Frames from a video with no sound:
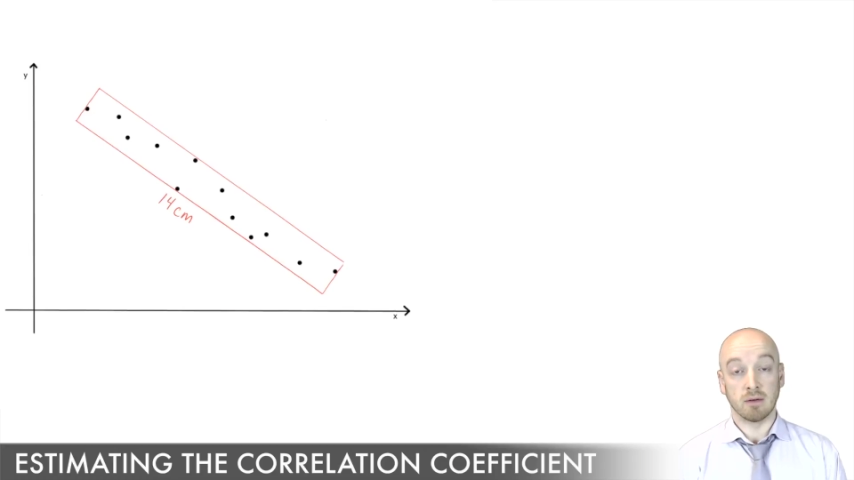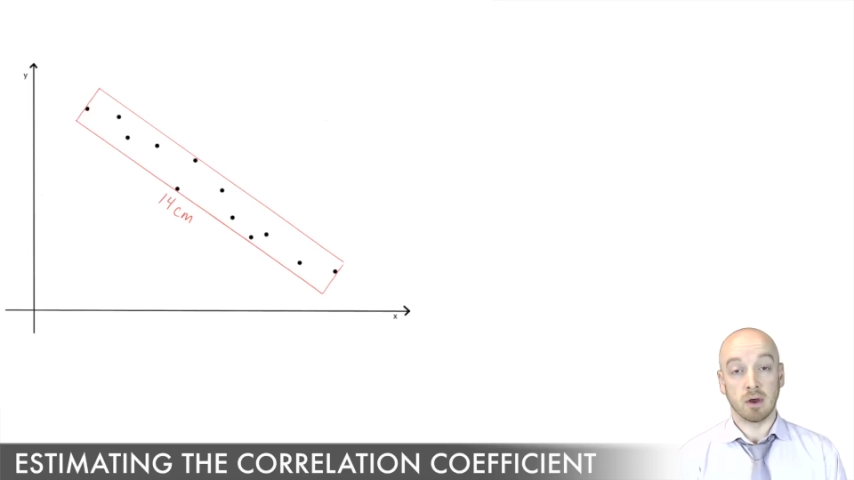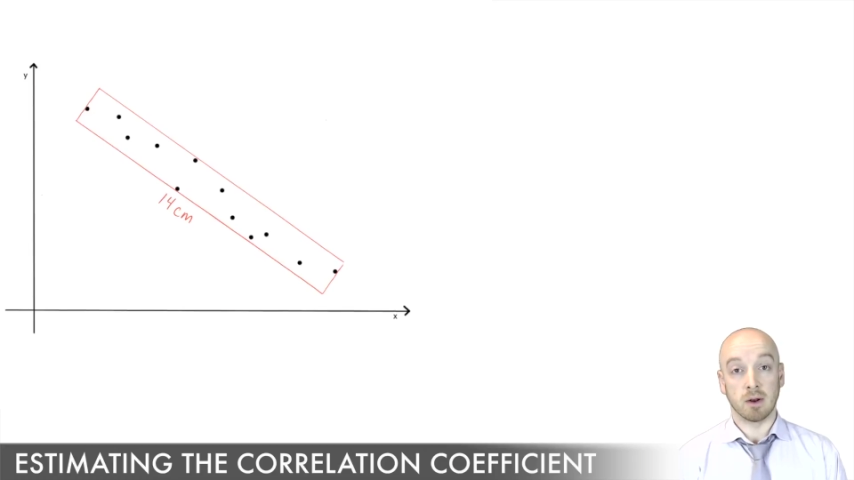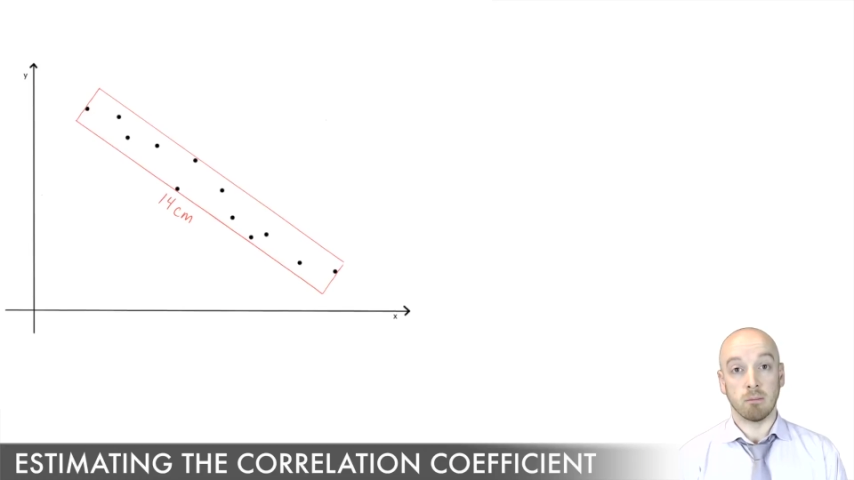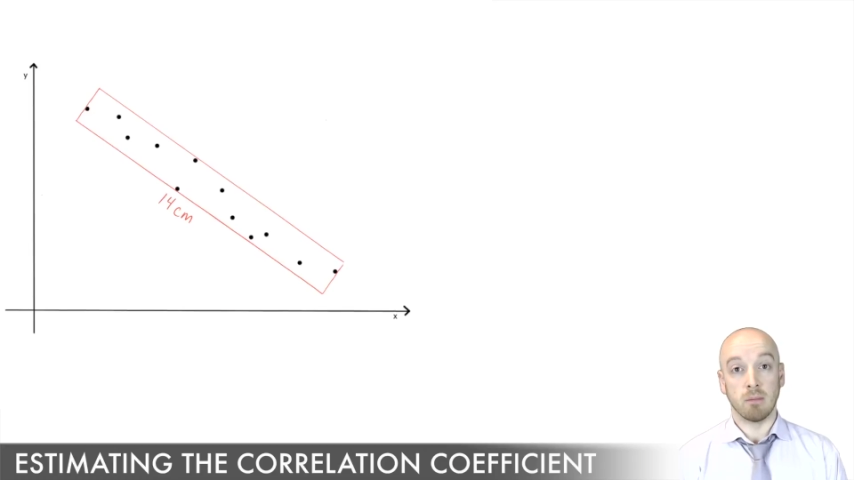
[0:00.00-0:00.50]
I've
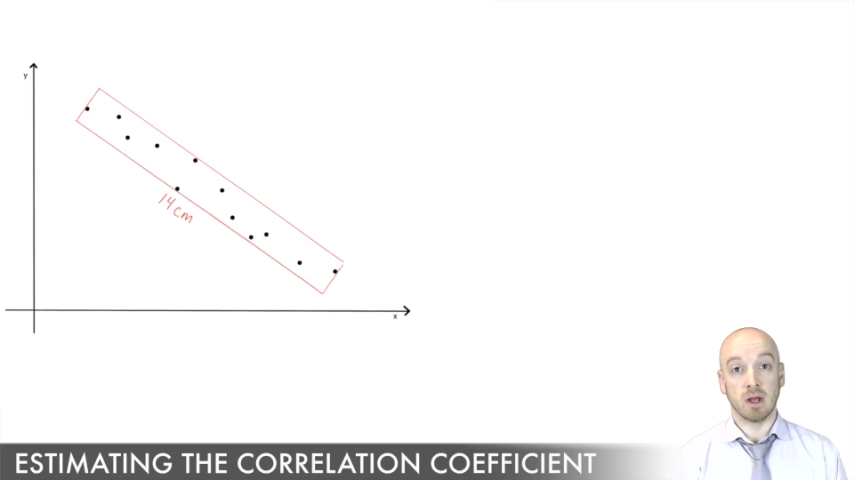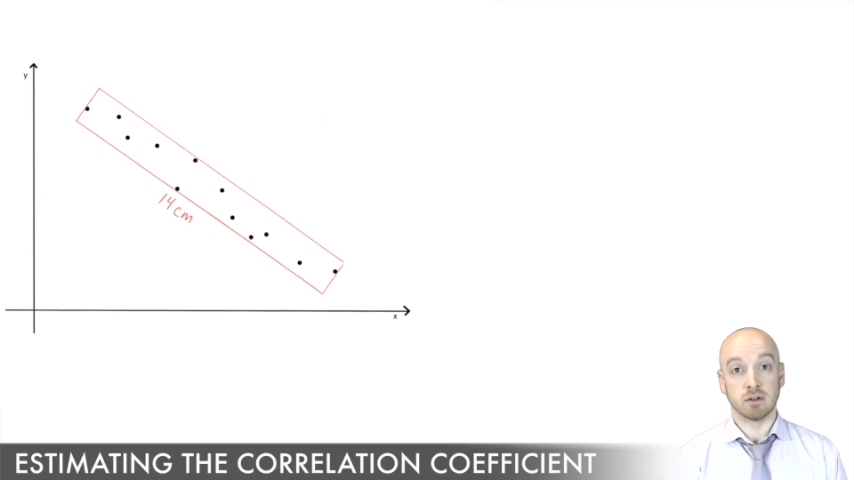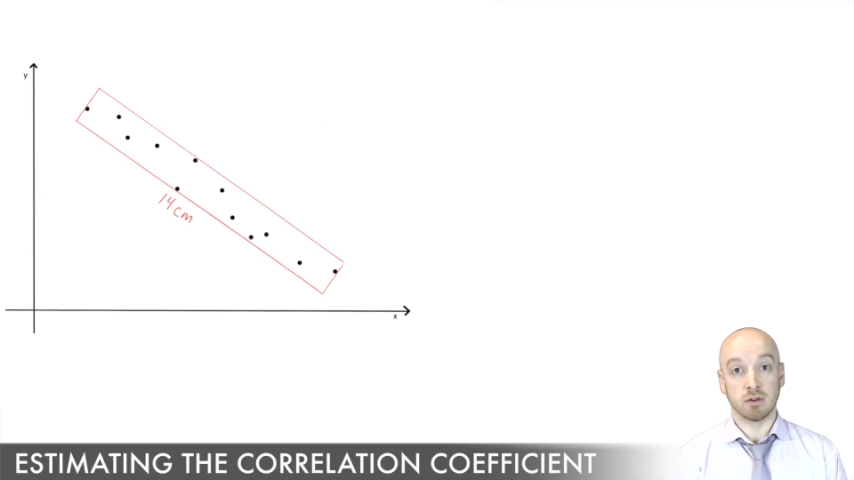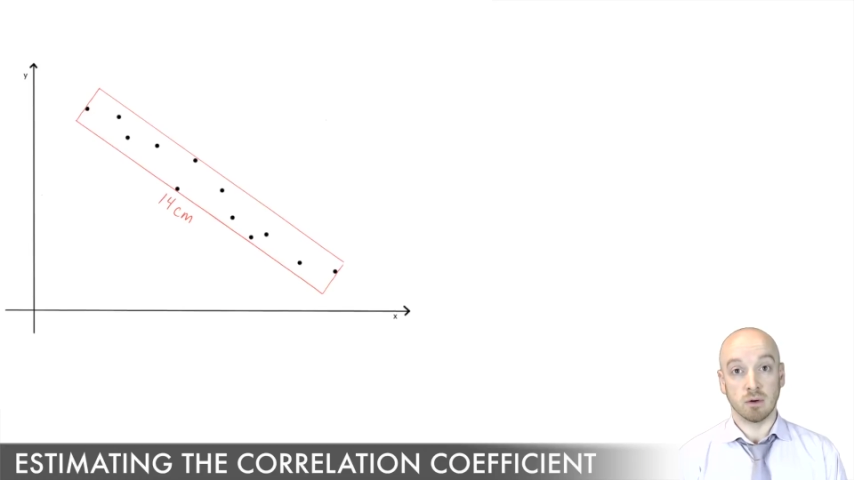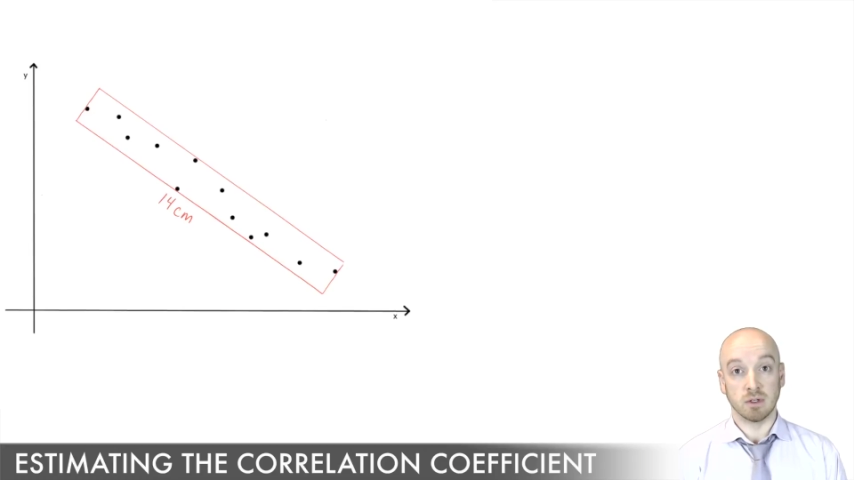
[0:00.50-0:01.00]
got to
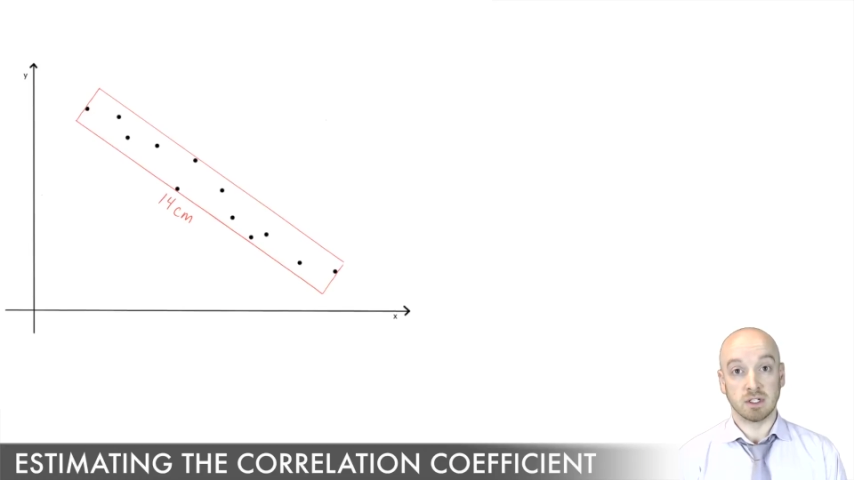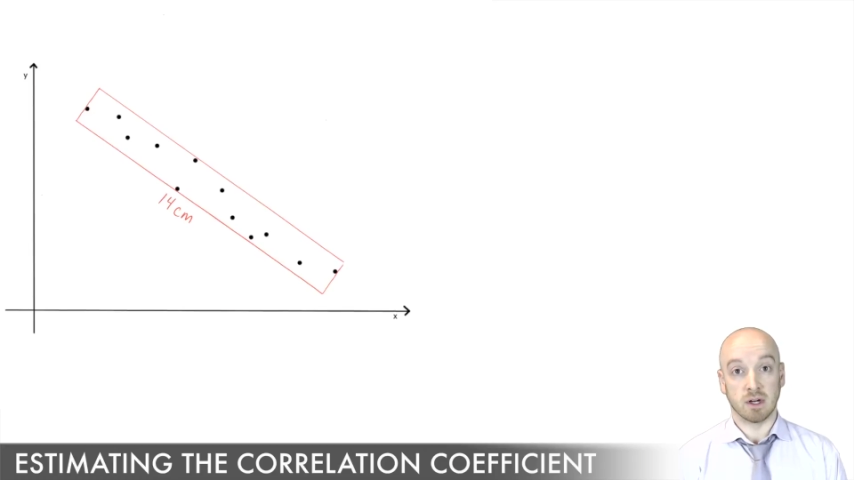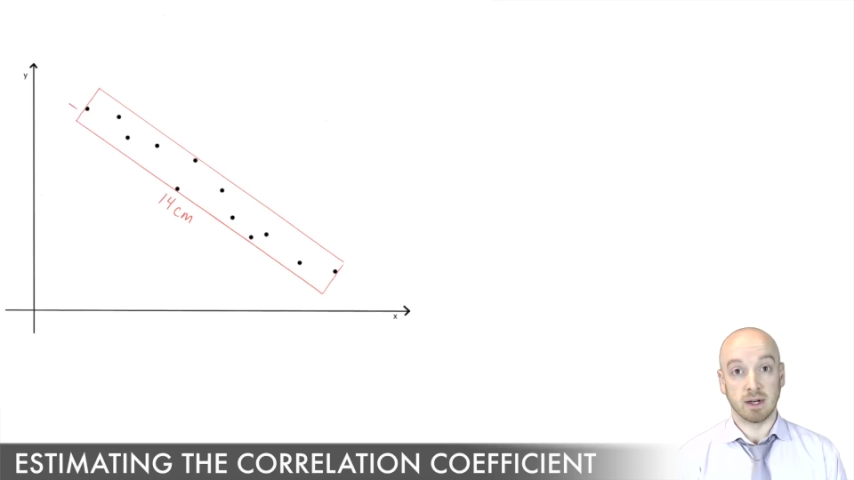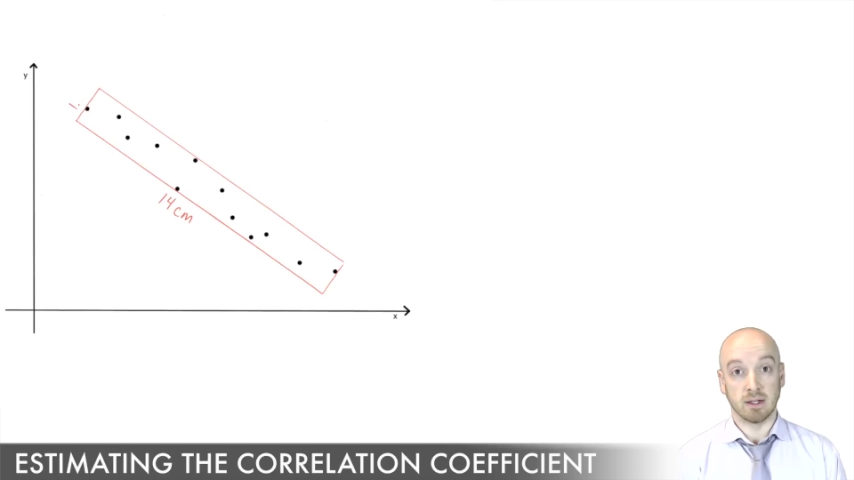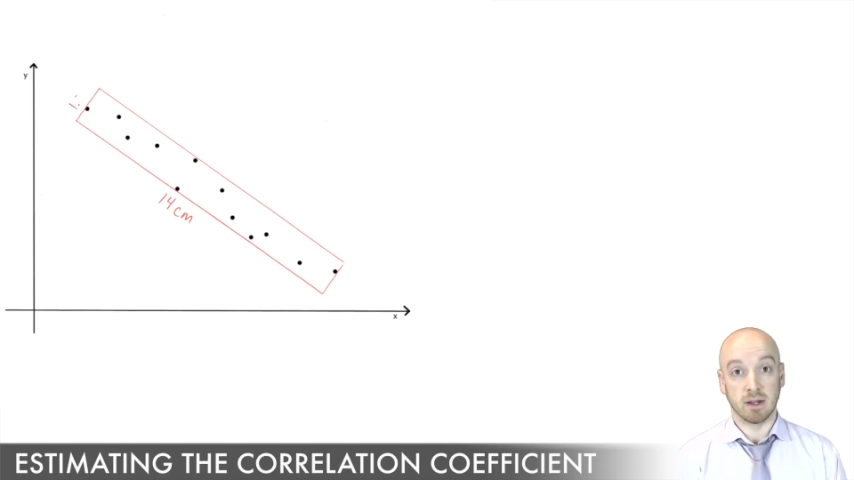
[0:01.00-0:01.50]
measure those
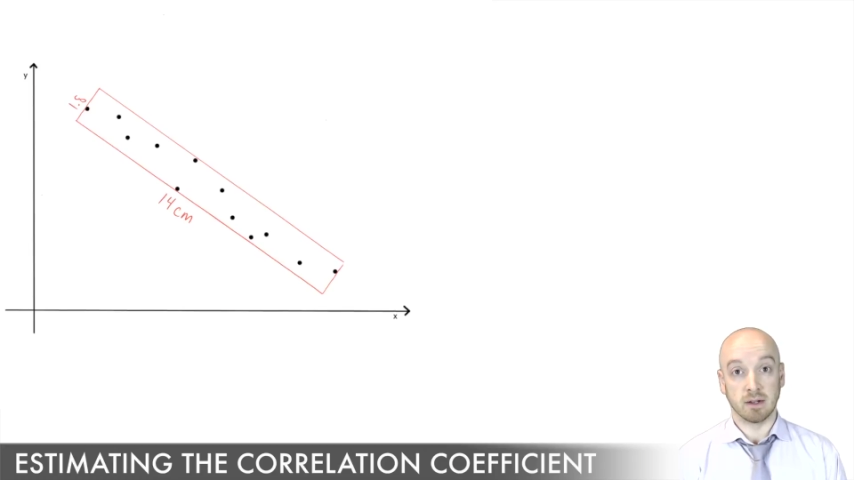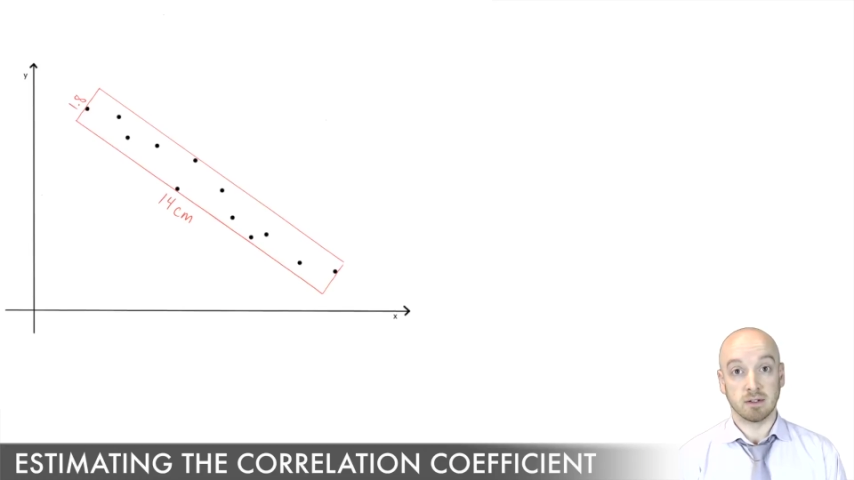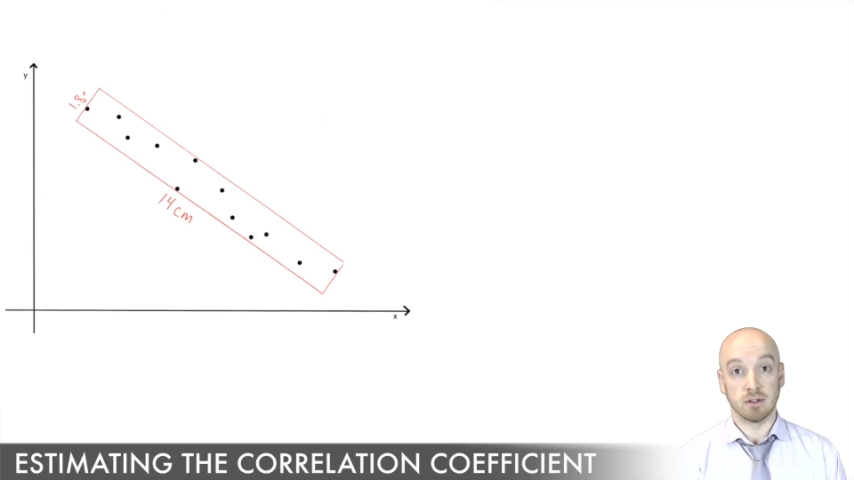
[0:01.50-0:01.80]
side lengths.